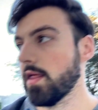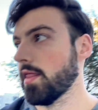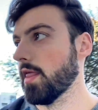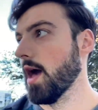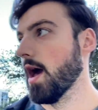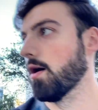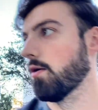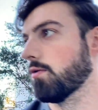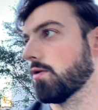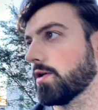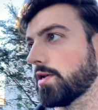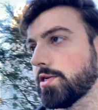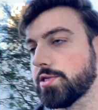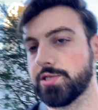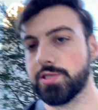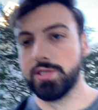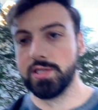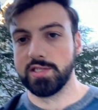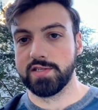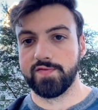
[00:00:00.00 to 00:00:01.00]
That one is
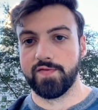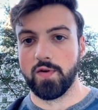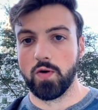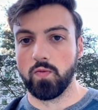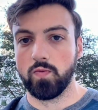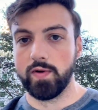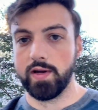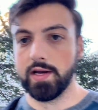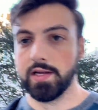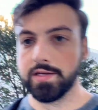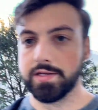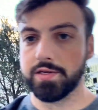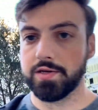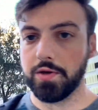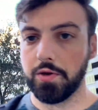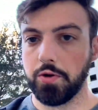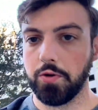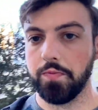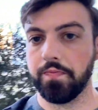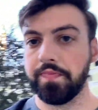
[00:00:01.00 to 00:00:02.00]
just for rent
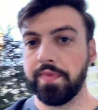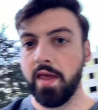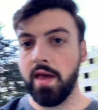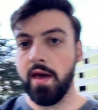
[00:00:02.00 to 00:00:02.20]
too.